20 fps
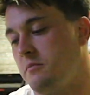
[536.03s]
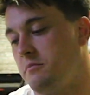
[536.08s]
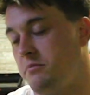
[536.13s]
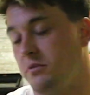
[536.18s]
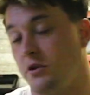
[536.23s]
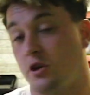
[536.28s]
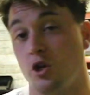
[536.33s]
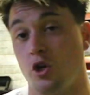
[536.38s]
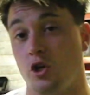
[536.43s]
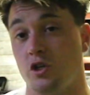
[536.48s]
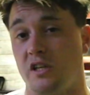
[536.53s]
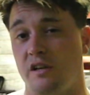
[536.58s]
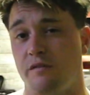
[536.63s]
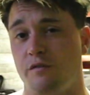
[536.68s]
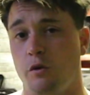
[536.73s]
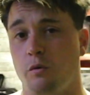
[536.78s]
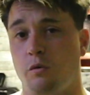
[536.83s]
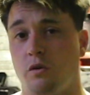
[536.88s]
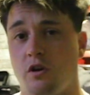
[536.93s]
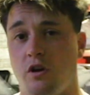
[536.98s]
But good if
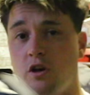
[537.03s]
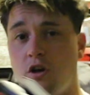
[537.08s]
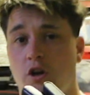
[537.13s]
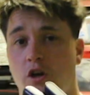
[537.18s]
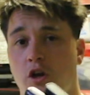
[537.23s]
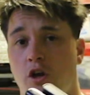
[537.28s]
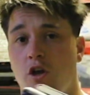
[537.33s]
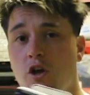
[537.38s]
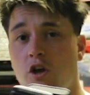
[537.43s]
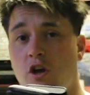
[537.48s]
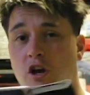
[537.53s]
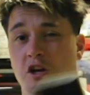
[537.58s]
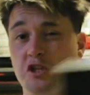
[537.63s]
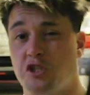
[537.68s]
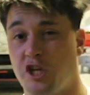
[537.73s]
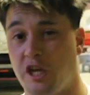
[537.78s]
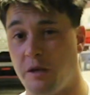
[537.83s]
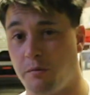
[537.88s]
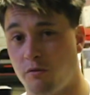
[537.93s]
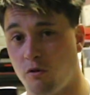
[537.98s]
you want a
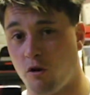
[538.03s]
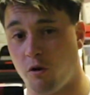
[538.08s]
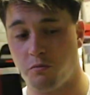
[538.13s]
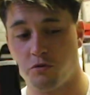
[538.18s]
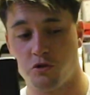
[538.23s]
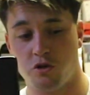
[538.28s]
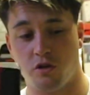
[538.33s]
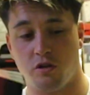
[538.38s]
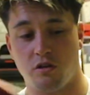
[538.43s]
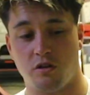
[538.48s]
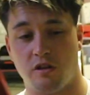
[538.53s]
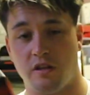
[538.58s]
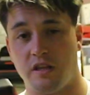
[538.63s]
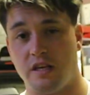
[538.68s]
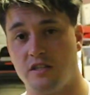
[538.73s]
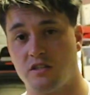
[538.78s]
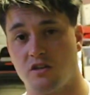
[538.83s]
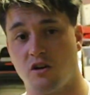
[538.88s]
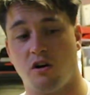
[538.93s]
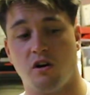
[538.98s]
cheaper option than
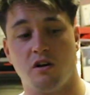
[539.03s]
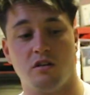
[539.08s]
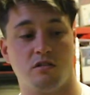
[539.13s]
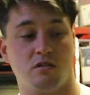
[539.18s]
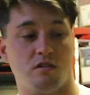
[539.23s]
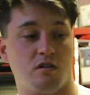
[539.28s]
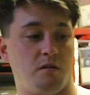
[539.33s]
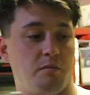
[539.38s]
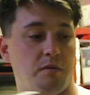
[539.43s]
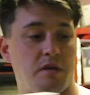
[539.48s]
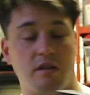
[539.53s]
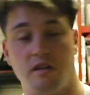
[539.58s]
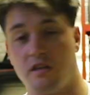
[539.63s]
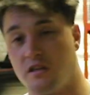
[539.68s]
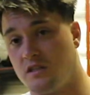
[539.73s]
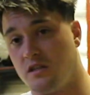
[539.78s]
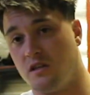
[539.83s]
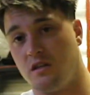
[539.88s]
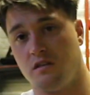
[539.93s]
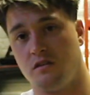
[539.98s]
these guys. I mean,
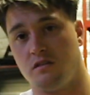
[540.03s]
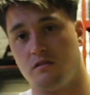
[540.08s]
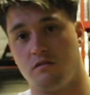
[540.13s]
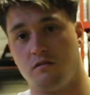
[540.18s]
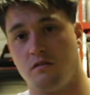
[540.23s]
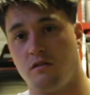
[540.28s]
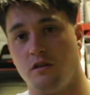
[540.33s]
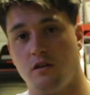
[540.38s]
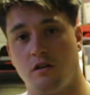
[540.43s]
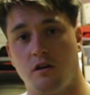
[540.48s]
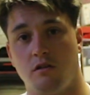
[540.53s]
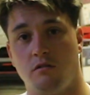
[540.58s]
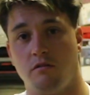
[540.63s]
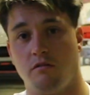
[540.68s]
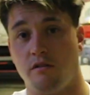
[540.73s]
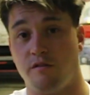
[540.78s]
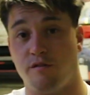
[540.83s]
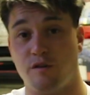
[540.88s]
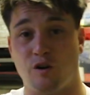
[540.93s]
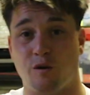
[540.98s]
this is, you know,
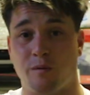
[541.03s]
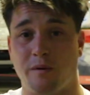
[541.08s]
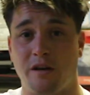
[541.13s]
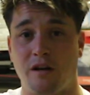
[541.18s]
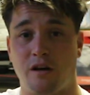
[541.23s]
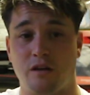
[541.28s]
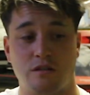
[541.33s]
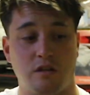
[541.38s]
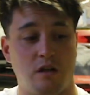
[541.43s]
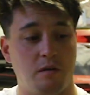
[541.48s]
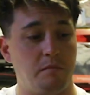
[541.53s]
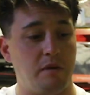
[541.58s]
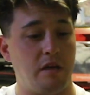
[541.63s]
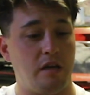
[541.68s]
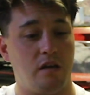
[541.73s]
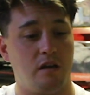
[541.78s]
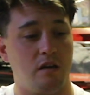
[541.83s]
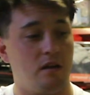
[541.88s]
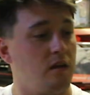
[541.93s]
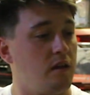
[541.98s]
if you've got to be nuts like
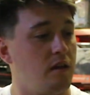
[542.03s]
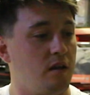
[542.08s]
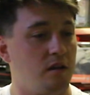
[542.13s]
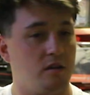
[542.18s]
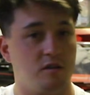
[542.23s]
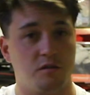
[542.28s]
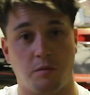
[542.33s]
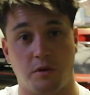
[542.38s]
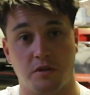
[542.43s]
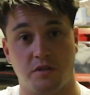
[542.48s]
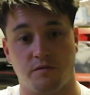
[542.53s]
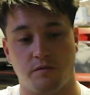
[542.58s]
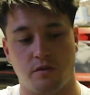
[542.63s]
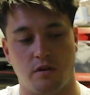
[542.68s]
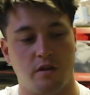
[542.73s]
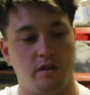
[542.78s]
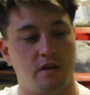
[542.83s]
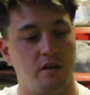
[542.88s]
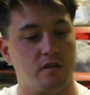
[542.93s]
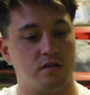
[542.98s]
me to buy something
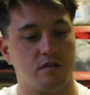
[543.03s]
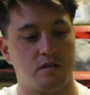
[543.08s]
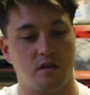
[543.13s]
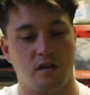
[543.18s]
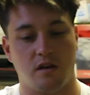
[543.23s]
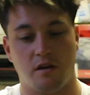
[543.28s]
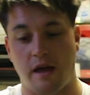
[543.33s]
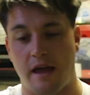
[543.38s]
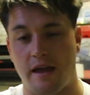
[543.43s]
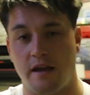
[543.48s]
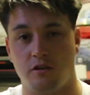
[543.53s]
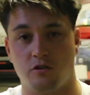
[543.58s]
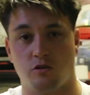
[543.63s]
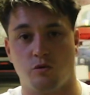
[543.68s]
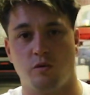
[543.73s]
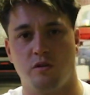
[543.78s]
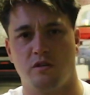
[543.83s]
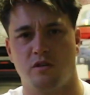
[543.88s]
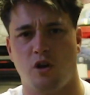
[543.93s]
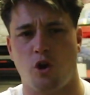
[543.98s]
like this, 800
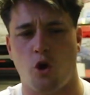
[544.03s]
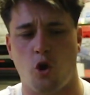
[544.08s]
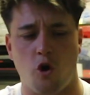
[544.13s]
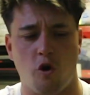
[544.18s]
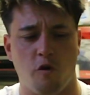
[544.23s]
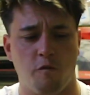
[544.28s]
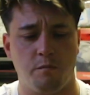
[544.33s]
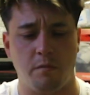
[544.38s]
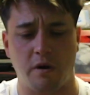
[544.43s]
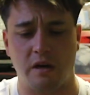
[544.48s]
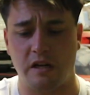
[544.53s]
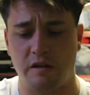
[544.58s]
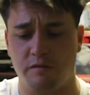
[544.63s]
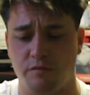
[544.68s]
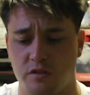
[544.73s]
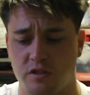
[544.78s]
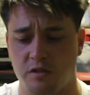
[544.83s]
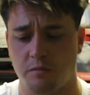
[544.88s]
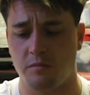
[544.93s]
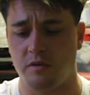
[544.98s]
quid's a lot of money
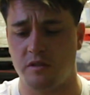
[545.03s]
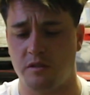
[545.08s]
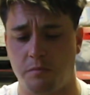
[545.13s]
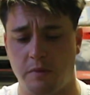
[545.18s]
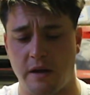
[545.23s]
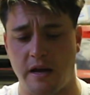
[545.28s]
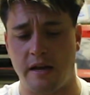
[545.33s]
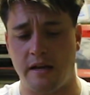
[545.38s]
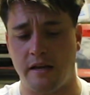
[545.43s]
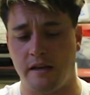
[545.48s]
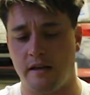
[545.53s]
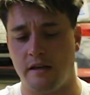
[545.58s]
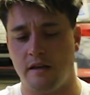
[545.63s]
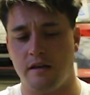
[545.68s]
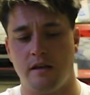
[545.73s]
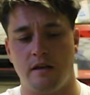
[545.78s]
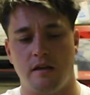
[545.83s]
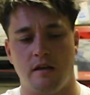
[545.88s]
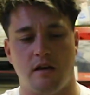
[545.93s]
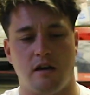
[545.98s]
for somebody to pay.
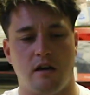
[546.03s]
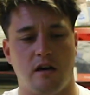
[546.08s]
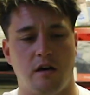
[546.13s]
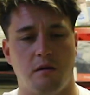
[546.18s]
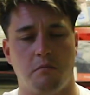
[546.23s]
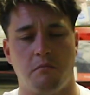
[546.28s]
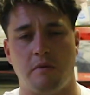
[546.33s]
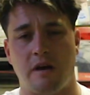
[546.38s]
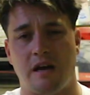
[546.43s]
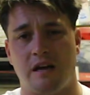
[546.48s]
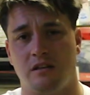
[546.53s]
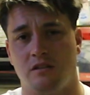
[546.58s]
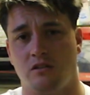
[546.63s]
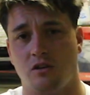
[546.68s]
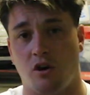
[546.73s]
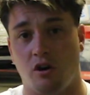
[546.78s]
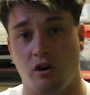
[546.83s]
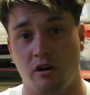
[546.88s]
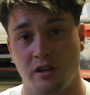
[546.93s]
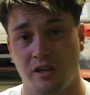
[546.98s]
And
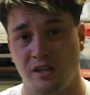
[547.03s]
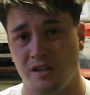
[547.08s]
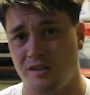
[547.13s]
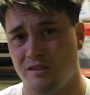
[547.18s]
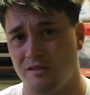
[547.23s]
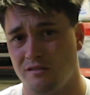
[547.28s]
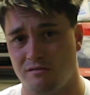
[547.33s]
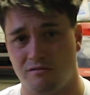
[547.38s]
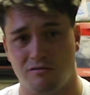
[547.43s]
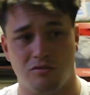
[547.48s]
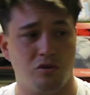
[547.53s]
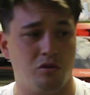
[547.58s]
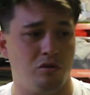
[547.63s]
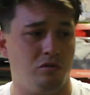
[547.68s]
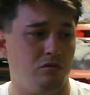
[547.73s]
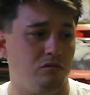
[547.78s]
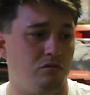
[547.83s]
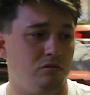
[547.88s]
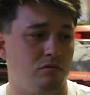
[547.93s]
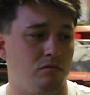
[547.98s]
I
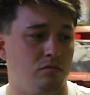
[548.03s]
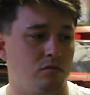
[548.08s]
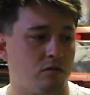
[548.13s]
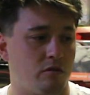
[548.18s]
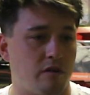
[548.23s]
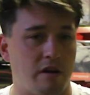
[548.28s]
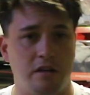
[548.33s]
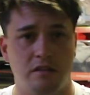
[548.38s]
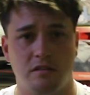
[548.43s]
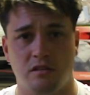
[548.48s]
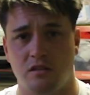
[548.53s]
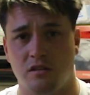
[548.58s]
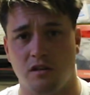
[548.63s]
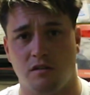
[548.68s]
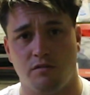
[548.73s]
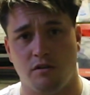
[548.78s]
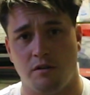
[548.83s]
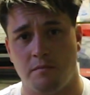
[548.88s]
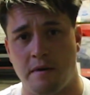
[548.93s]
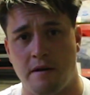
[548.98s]
do crazy
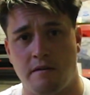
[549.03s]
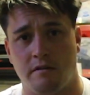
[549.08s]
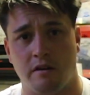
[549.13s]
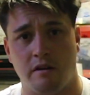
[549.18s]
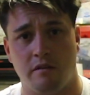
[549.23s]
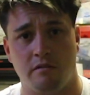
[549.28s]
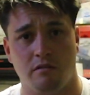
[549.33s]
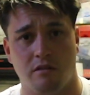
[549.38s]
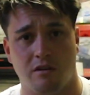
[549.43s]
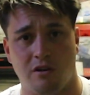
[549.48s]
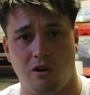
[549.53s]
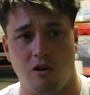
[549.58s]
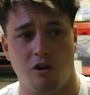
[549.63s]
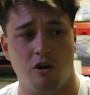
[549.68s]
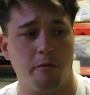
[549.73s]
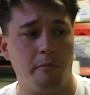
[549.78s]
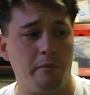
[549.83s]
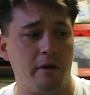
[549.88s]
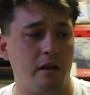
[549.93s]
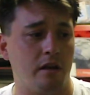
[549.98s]
stuff like mountaineering and
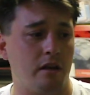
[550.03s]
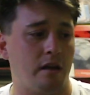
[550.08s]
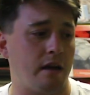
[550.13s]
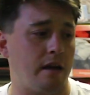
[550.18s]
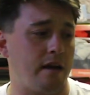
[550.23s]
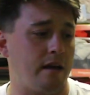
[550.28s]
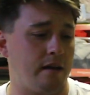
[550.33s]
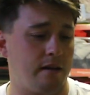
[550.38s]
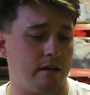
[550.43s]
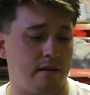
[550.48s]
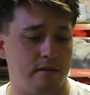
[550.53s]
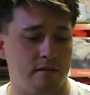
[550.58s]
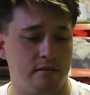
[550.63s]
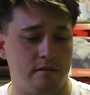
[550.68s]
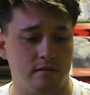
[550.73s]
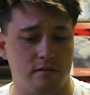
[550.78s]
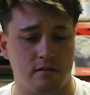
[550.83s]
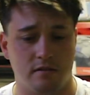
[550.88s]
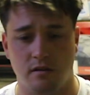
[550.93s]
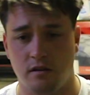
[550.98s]
climbing
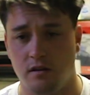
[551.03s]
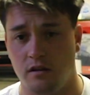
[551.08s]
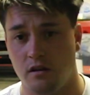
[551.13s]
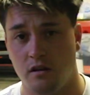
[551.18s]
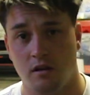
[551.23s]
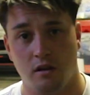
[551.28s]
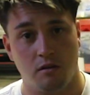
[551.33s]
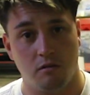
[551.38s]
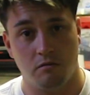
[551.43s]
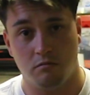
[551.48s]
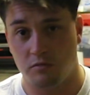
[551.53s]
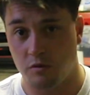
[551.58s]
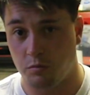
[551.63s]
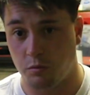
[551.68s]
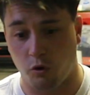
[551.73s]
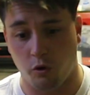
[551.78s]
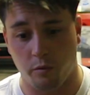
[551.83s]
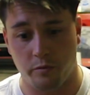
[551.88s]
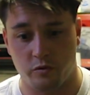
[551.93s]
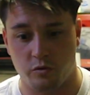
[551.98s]
and
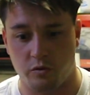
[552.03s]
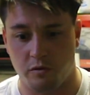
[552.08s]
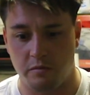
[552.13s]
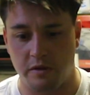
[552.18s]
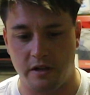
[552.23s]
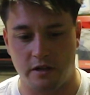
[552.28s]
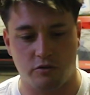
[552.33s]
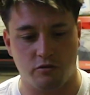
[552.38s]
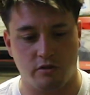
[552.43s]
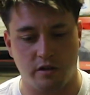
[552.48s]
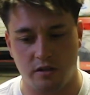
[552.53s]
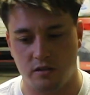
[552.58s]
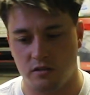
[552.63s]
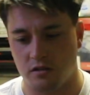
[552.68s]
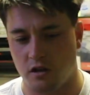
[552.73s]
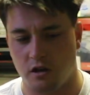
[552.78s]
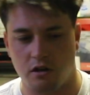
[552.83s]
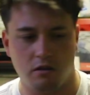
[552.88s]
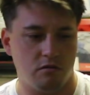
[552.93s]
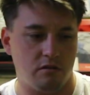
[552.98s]
deployments with the military,
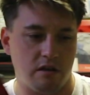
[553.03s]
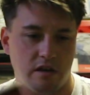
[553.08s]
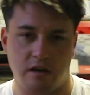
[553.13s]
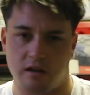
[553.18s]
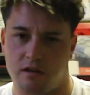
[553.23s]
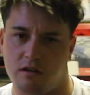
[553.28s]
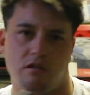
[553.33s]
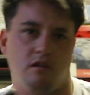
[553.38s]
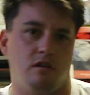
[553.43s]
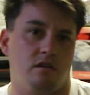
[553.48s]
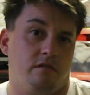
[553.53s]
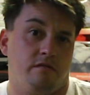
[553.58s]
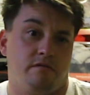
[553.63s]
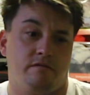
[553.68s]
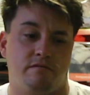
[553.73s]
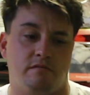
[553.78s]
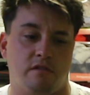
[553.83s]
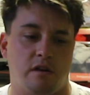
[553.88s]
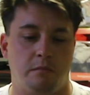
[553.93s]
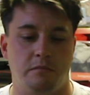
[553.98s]
so it kind
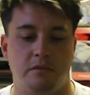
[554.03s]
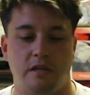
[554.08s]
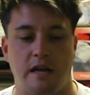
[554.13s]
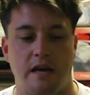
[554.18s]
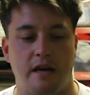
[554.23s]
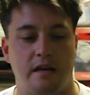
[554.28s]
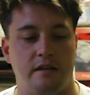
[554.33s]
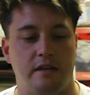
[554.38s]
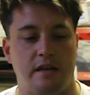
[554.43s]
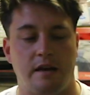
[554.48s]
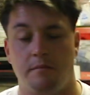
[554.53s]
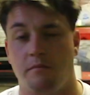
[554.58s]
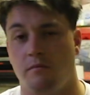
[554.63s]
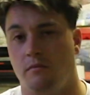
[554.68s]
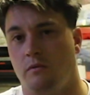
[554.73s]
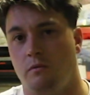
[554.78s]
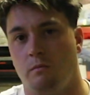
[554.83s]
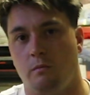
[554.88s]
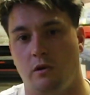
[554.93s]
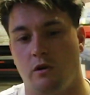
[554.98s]
of comes in handy, and
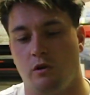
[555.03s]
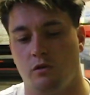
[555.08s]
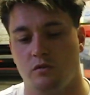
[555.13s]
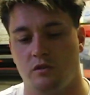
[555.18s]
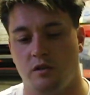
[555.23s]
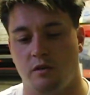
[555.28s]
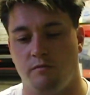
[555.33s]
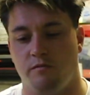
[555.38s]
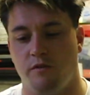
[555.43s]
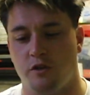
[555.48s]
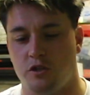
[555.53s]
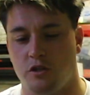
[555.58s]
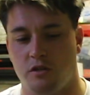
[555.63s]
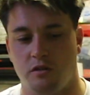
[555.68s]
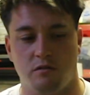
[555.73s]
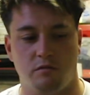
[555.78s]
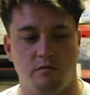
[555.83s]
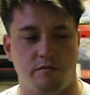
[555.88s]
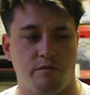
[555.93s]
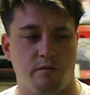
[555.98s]
my long-term
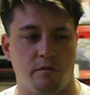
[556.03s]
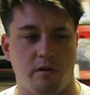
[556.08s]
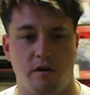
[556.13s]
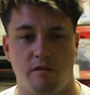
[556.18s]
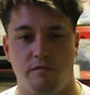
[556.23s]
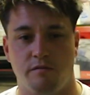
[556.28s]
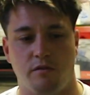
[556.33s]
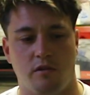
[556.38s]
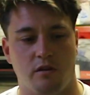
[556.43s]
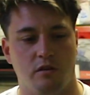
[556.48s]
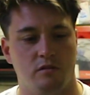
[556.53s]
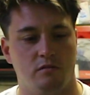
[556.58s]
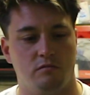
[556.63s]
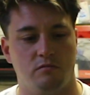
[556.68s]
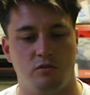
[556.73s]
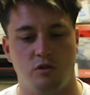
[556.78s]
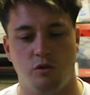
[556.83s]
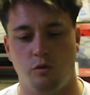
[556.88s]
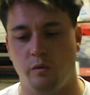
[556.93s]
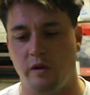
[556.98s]
fishing if I'm going for
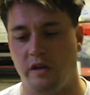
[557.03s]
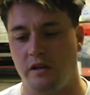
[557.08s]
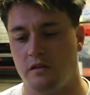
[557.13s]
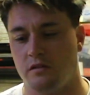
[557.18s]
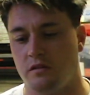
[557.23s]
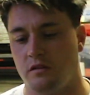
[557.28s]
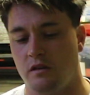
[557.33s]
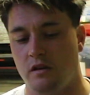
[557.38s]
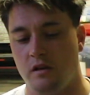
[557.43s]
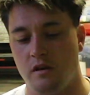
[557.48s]
like 2 weeks.